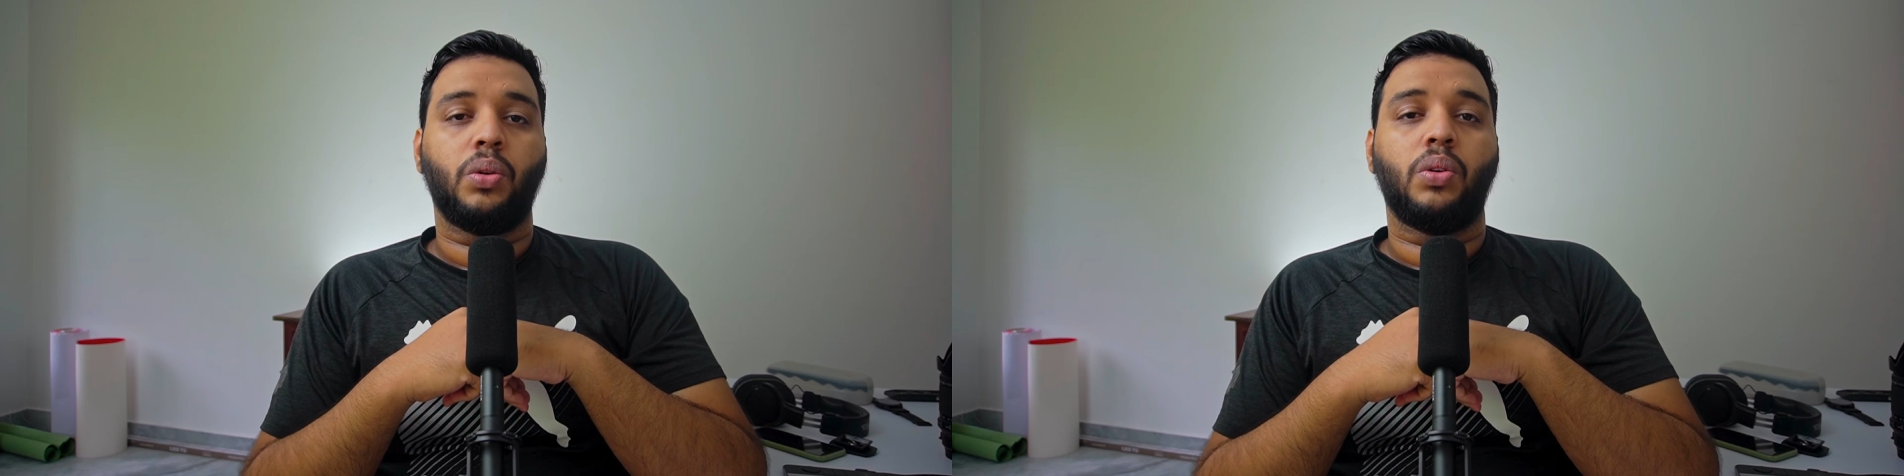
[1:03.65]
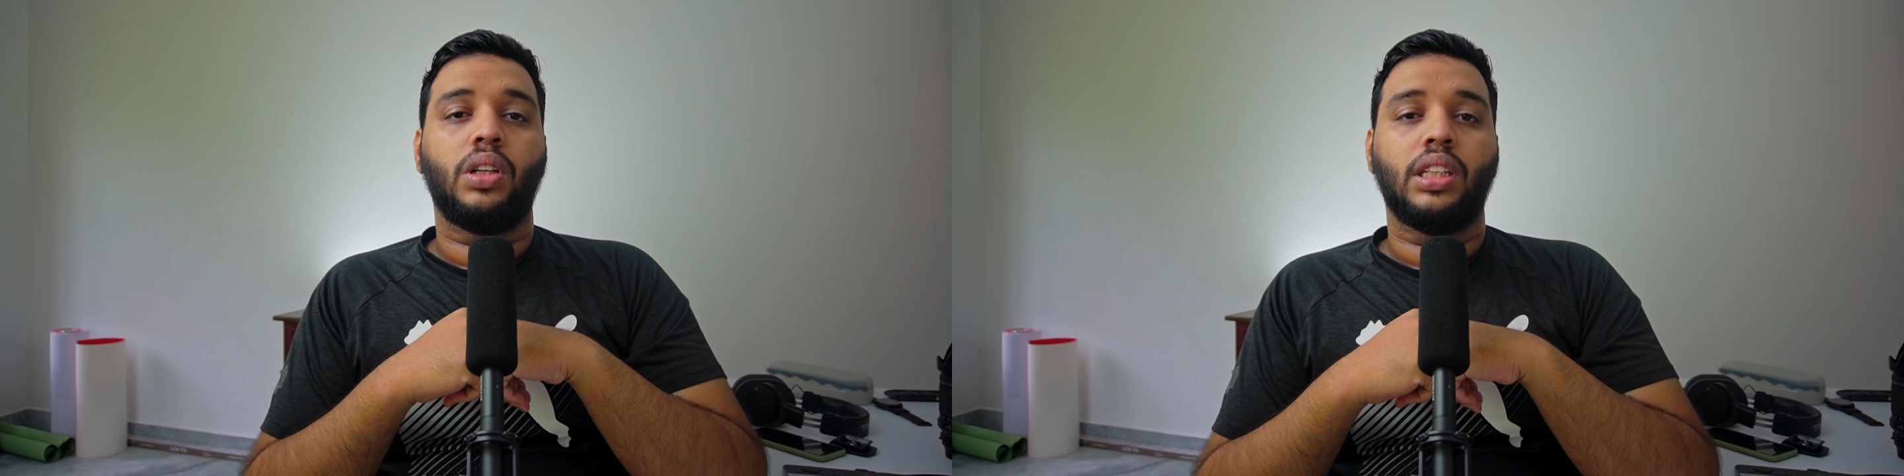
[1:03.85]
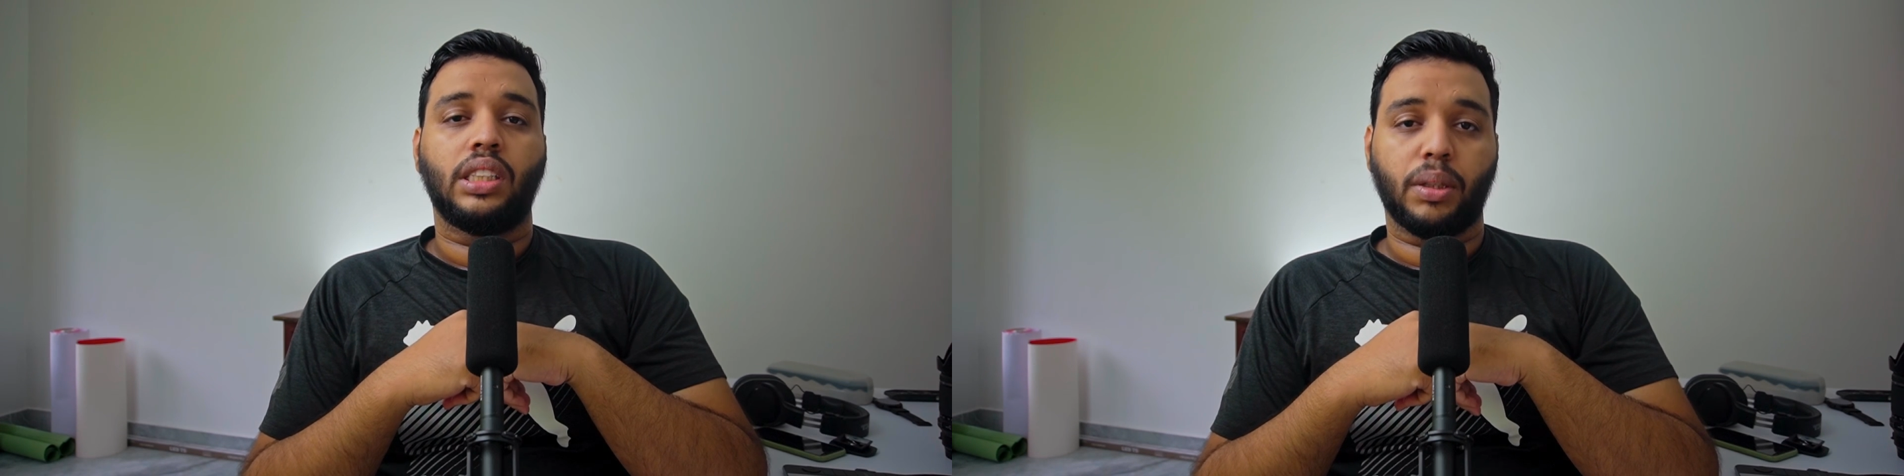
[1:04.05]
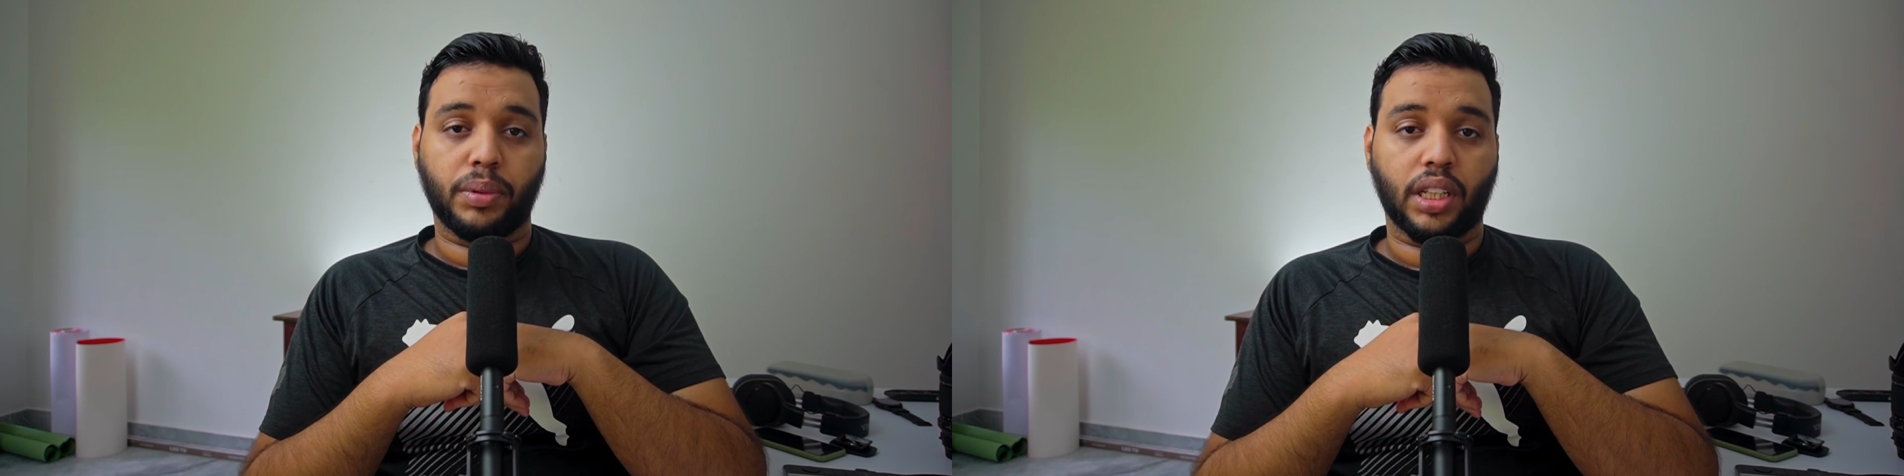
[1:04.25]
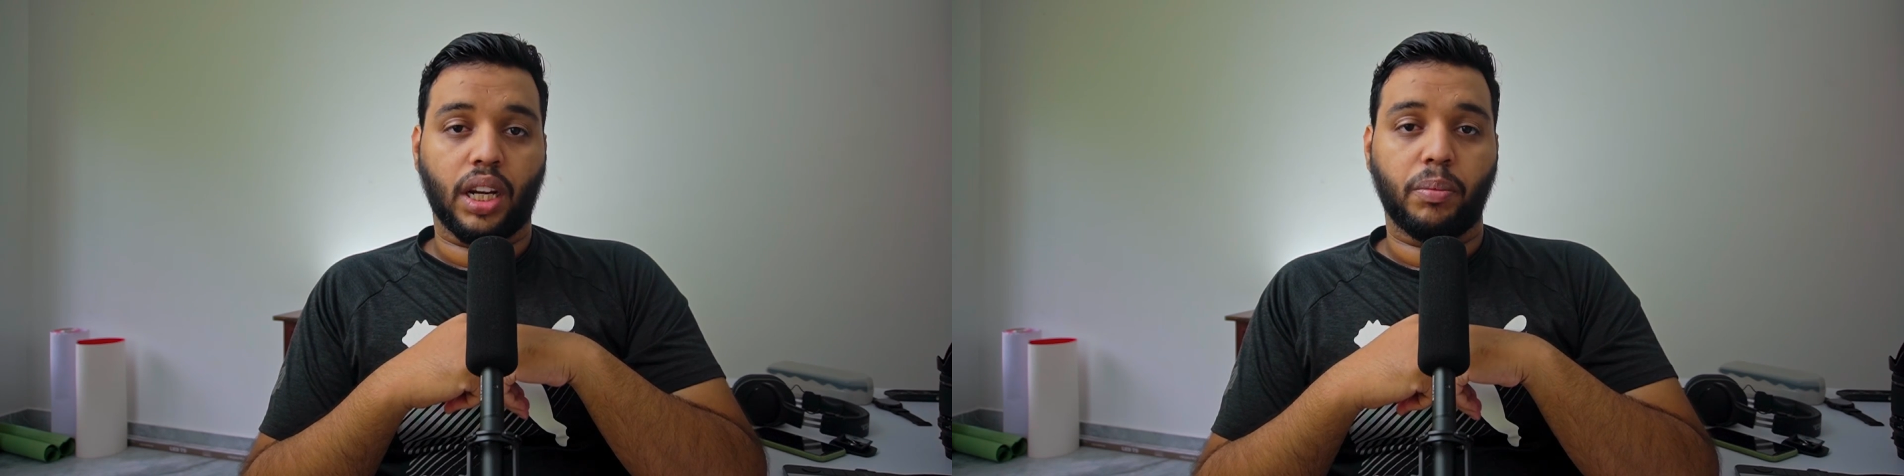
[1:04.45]
to
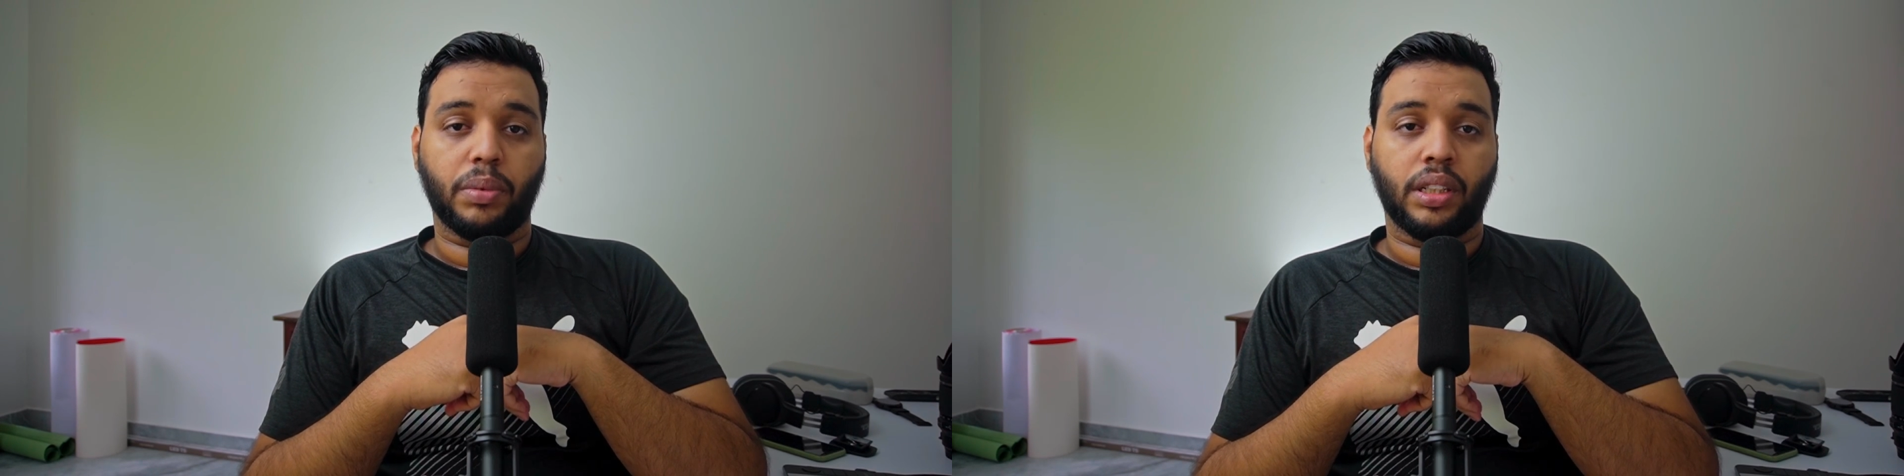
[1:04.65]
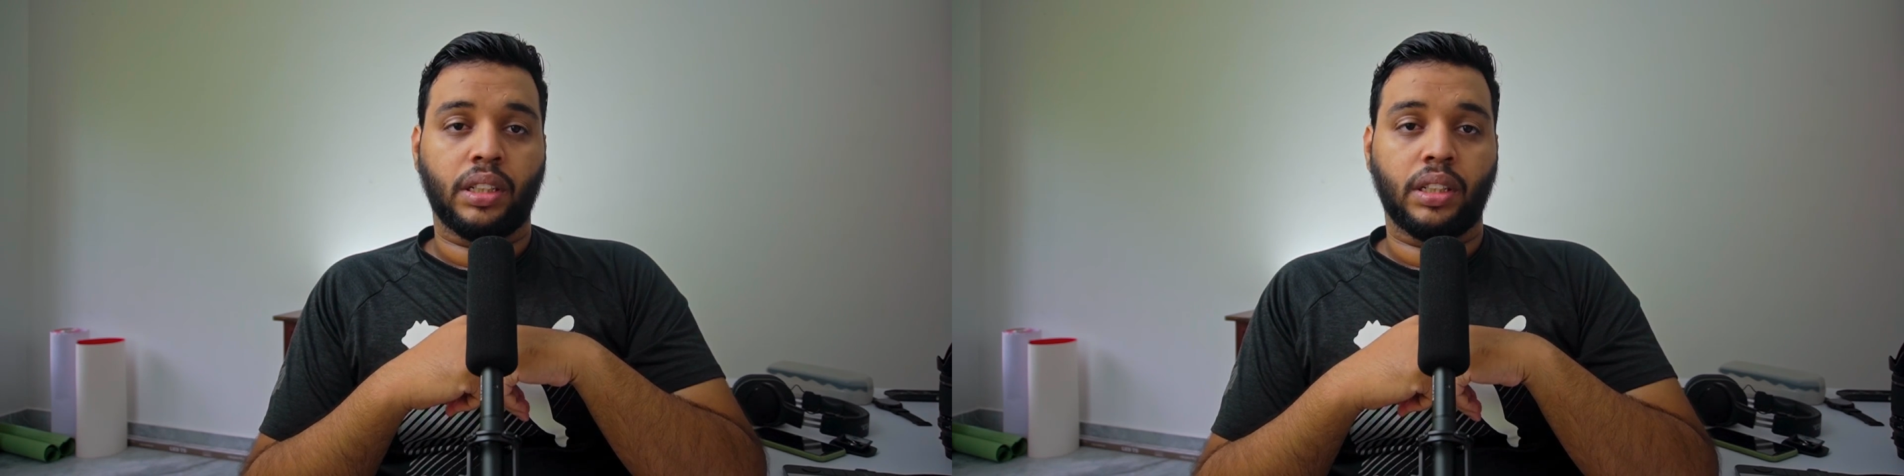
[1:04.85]
subscribe.